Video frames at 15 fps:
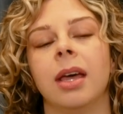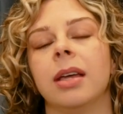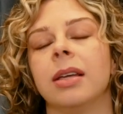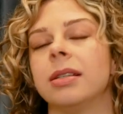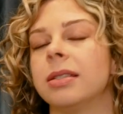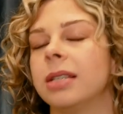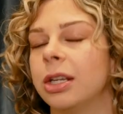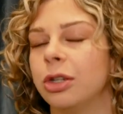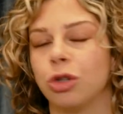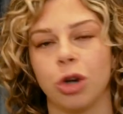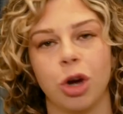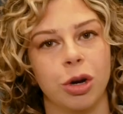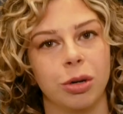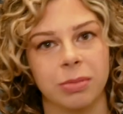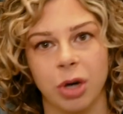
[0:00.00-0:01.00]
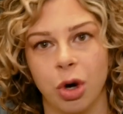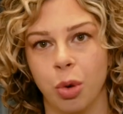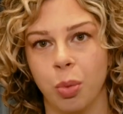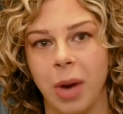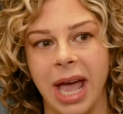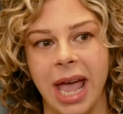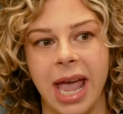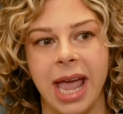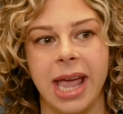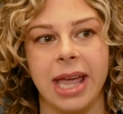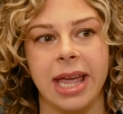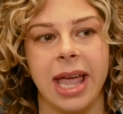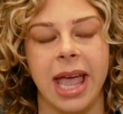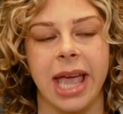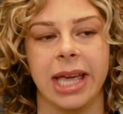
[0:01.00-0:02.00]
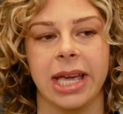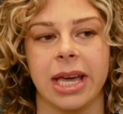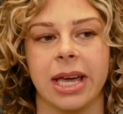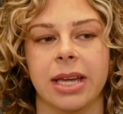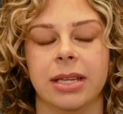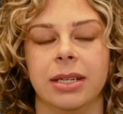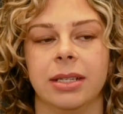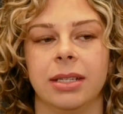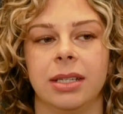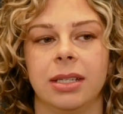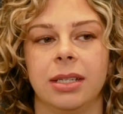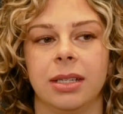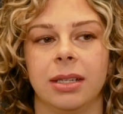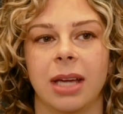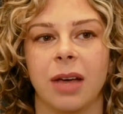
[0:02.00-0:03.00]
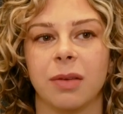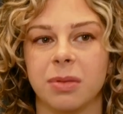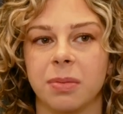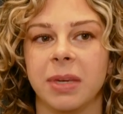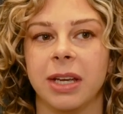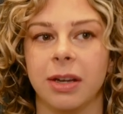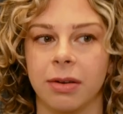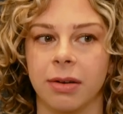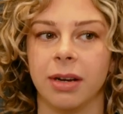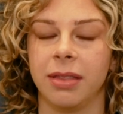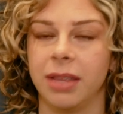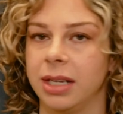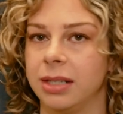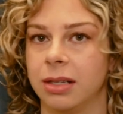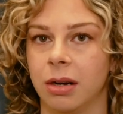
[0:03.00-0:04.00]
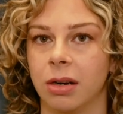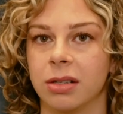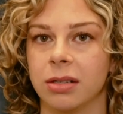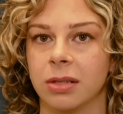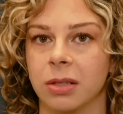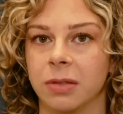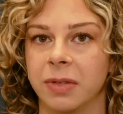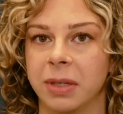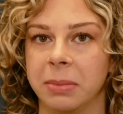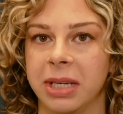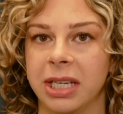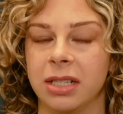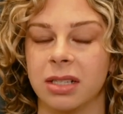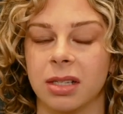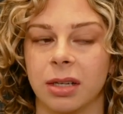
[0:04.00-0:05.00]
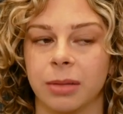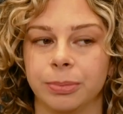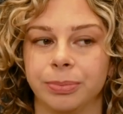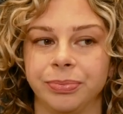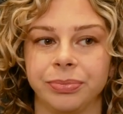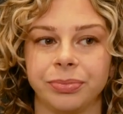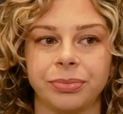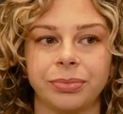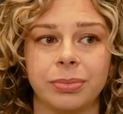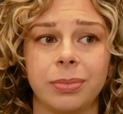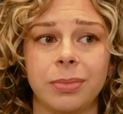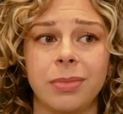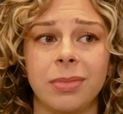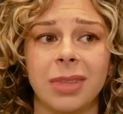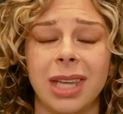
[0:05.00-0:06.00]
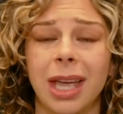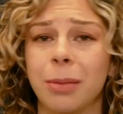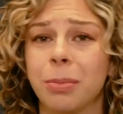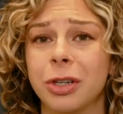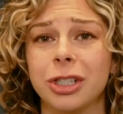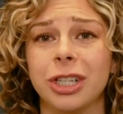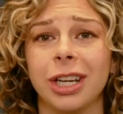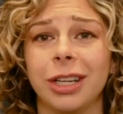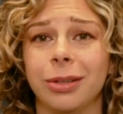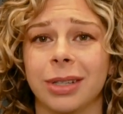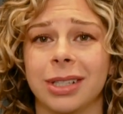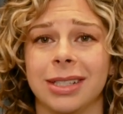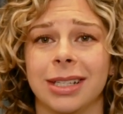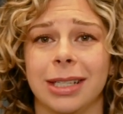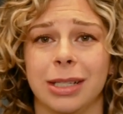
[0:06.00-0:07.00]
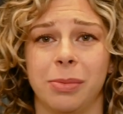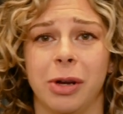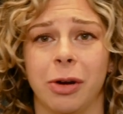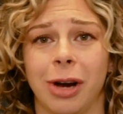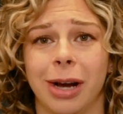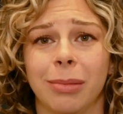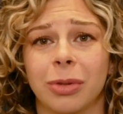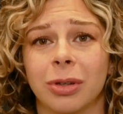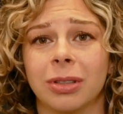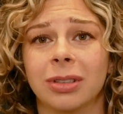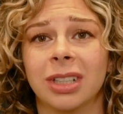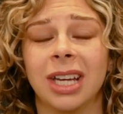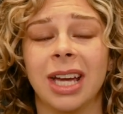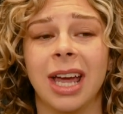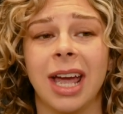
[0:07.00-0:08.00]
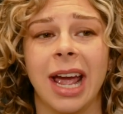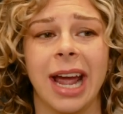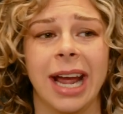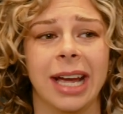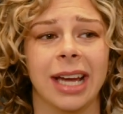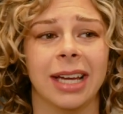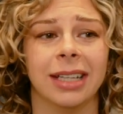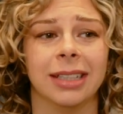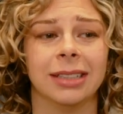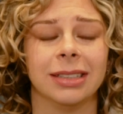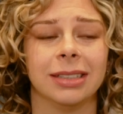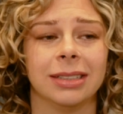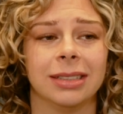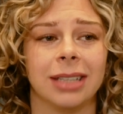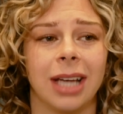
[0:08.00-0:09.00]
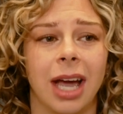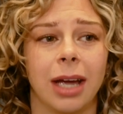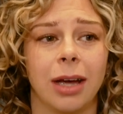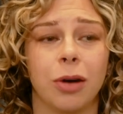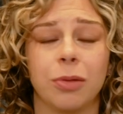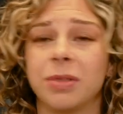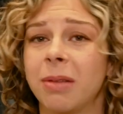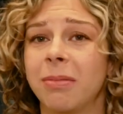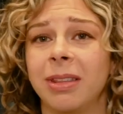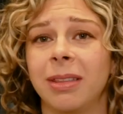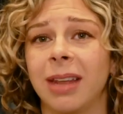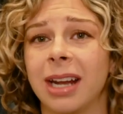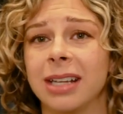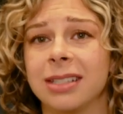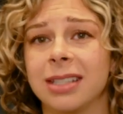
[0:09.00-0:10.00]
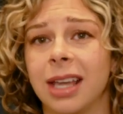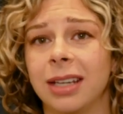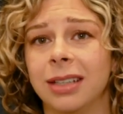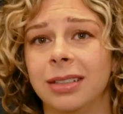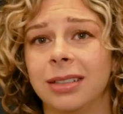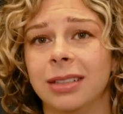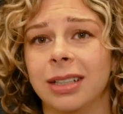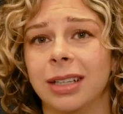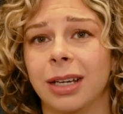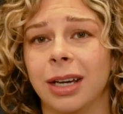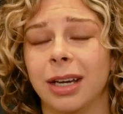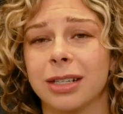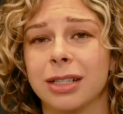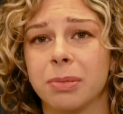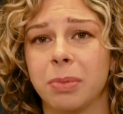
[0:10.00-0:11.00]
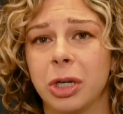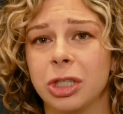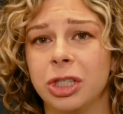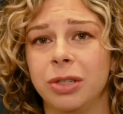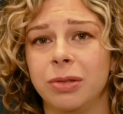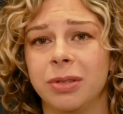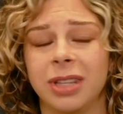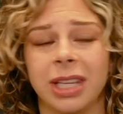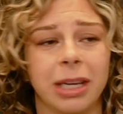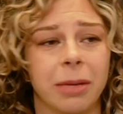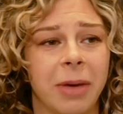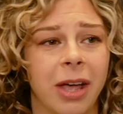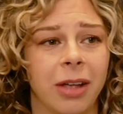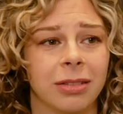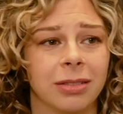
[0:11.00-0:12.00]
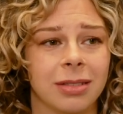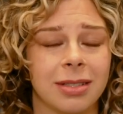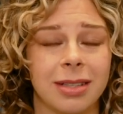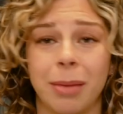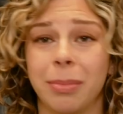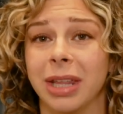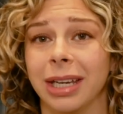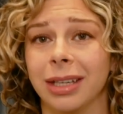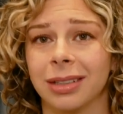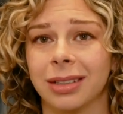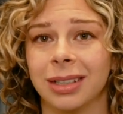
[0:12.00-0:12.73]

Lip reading: syndrome away and helps me get rid of things that aren't serving me. So I appreciate you listening to me ramble. And I hope something that I said spurred you to think about something.